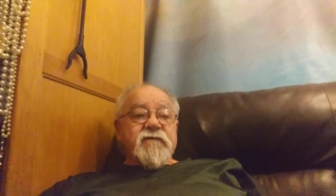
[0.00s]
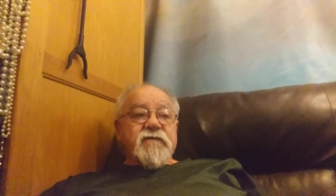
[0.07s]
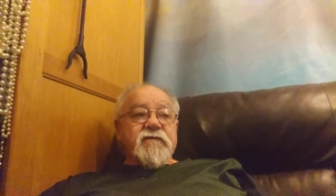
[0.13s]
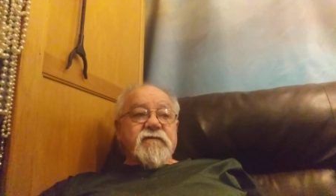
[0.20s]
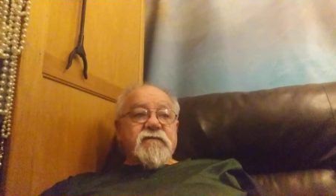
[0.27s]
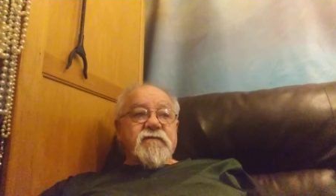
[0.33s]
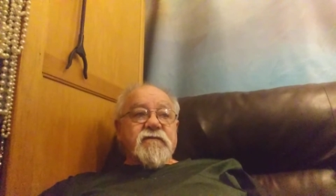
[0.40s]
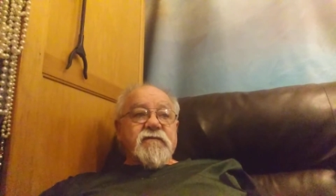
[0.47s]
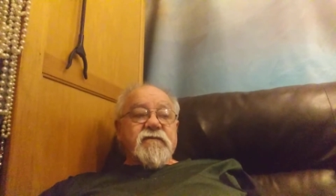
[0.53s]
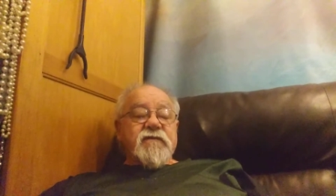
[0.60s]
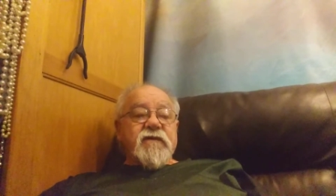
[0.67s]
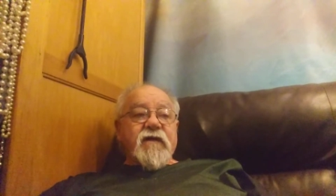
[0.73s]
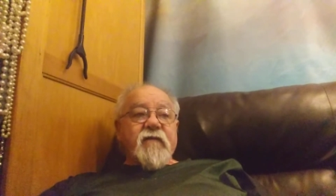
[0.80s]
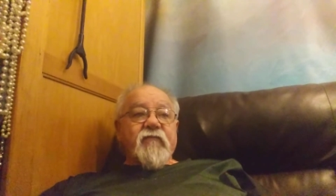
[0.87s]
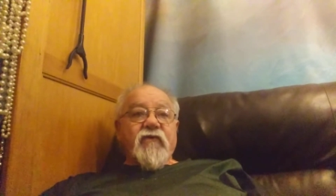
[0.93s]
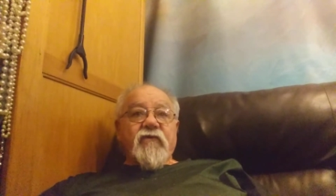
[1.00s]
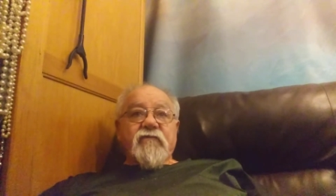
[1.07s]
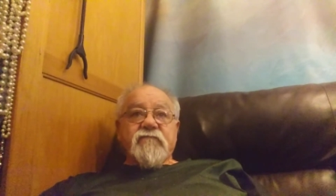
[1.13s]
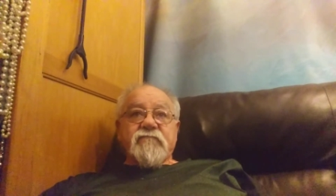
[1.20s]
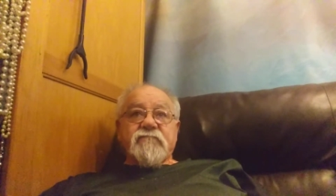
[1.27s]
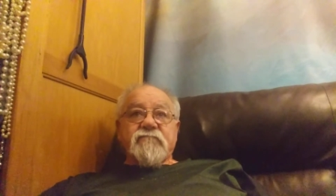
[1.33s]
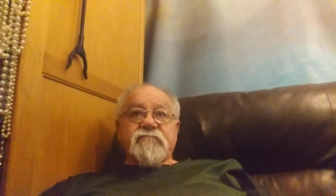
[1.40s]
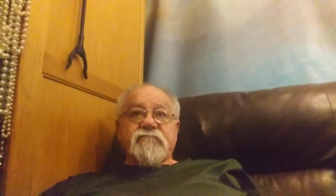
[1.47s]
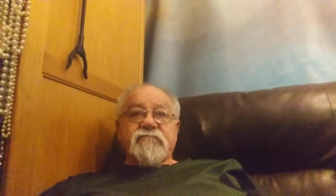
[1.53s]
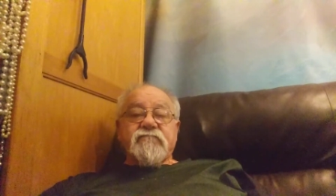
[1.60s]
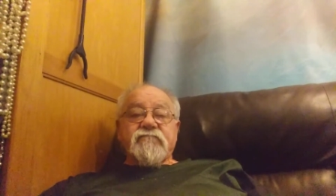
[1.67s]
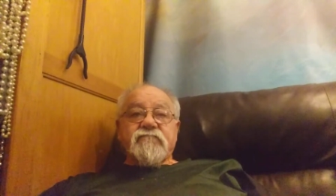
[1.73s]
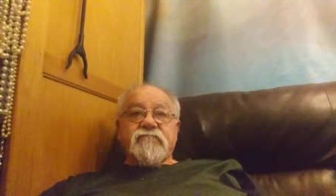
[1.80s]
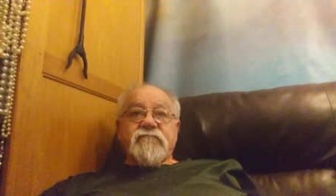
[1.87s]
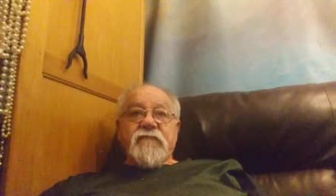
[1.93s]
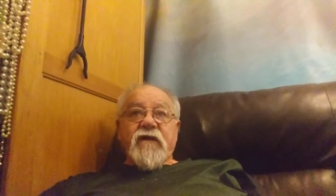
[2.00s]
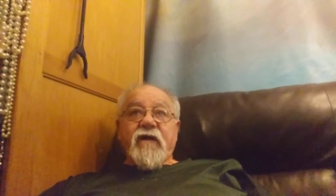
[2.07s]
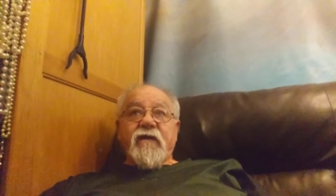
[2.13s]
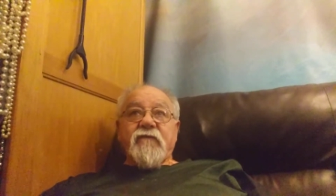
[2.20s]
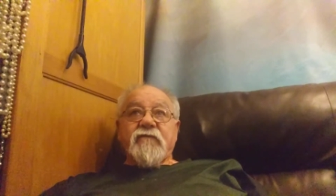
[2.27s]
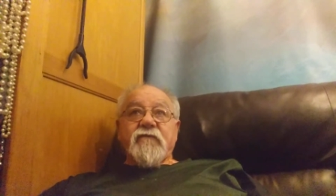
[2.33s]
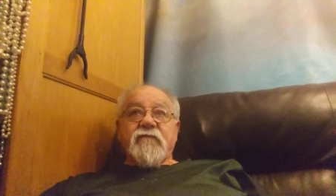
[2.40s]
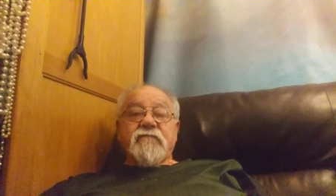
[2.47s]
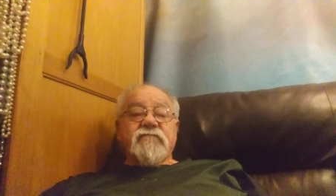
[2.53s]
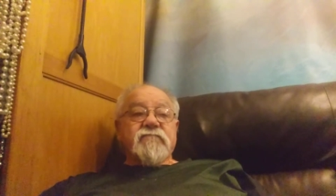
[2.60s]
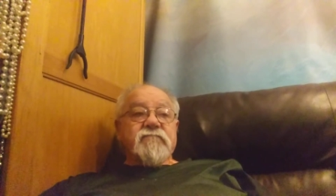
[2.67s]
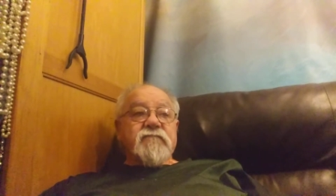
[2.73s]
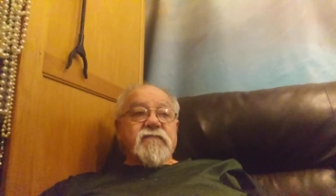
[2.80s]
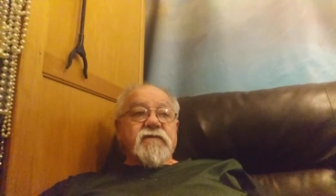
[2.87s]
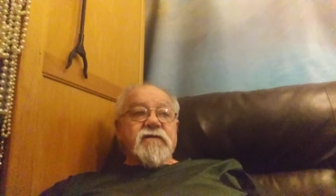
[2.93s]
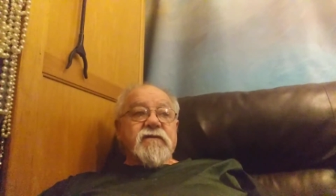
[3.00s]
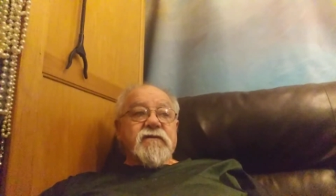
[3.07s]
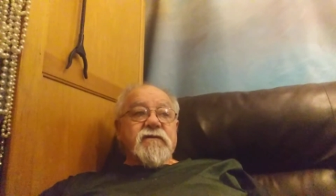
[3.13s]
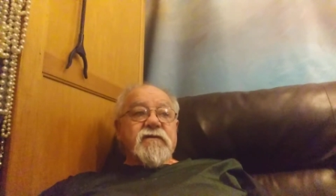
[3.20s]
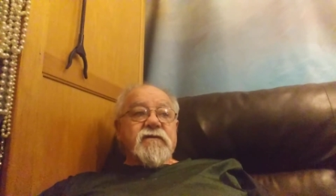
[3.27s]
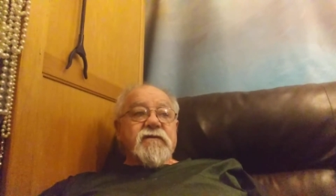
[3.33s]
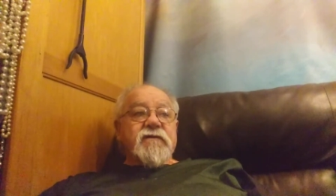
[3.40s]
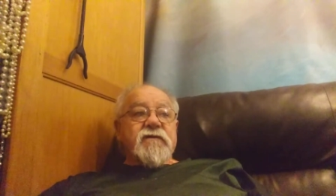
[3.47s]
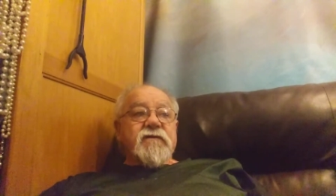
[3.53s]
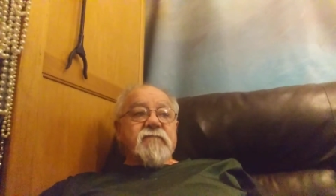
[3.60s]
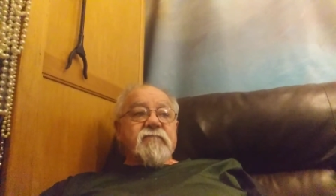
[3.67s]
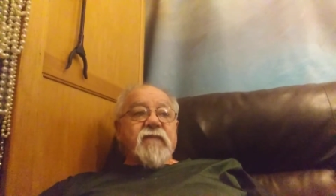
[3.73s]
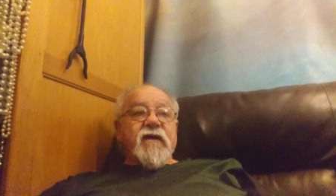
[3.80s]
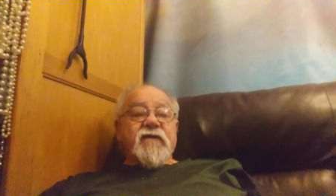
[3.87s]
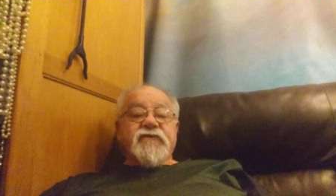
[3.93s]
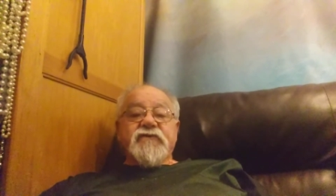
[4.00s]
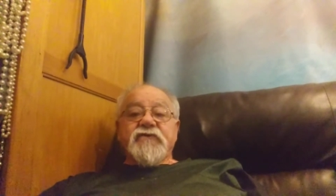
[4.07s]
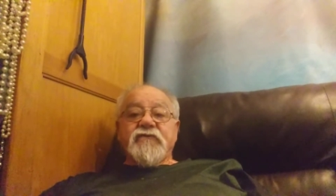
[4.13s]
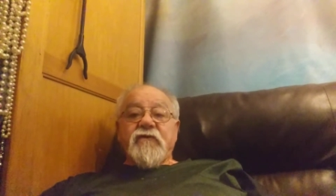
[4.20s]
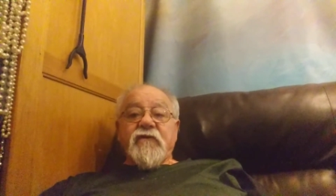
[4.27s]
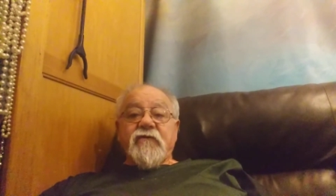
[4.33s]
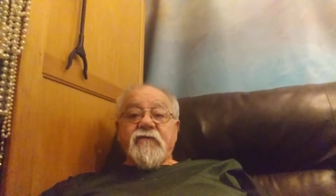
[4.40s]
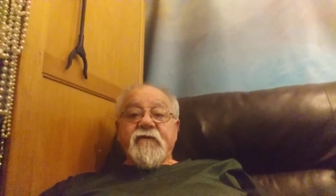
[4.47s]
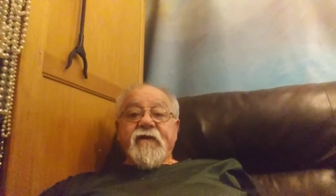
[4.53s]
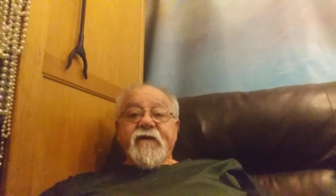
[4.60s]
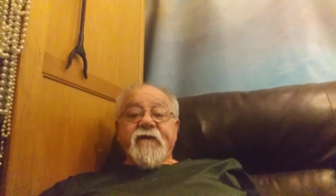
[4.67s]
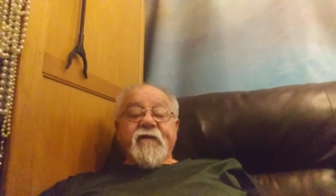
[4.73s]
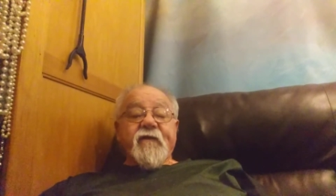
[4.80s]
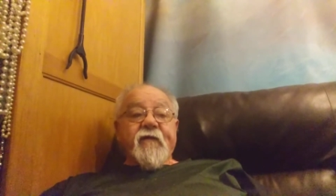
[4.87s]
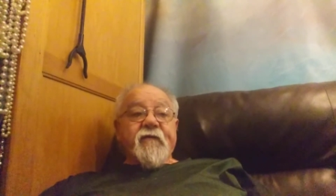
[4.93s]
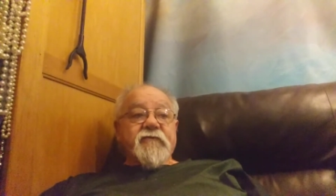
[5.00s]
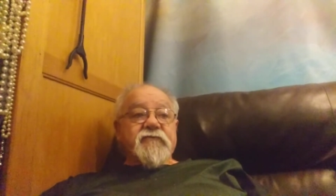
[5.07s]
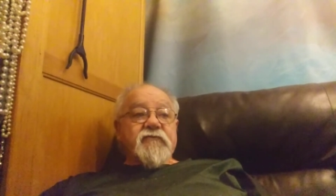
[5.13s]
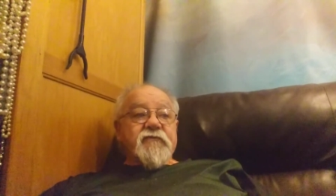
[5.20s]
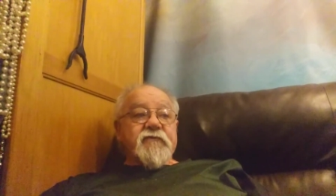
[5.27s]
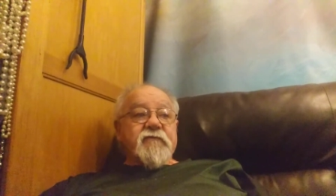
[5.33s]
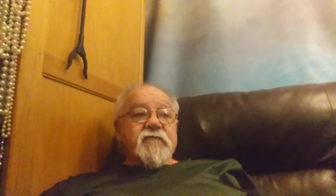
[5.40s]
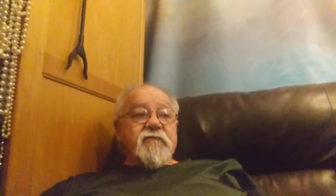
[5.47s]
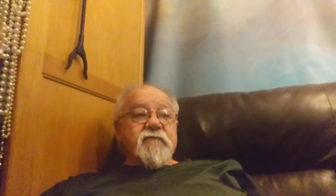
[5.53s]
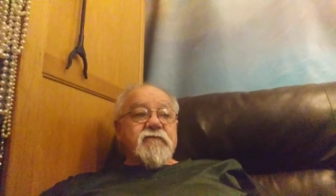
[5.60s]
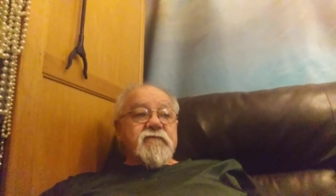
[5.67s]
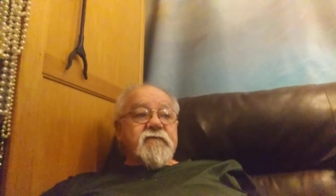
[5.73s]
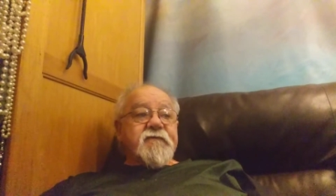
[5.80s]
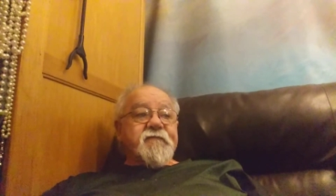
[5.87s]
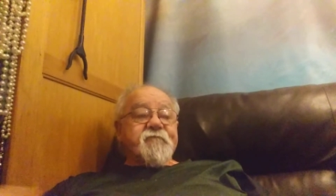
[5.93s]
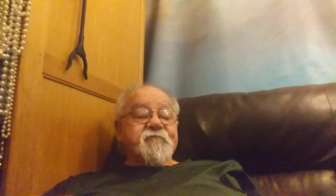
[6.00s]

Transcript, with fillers: Uh, I bought, I don't know, about $280 worth of groceries.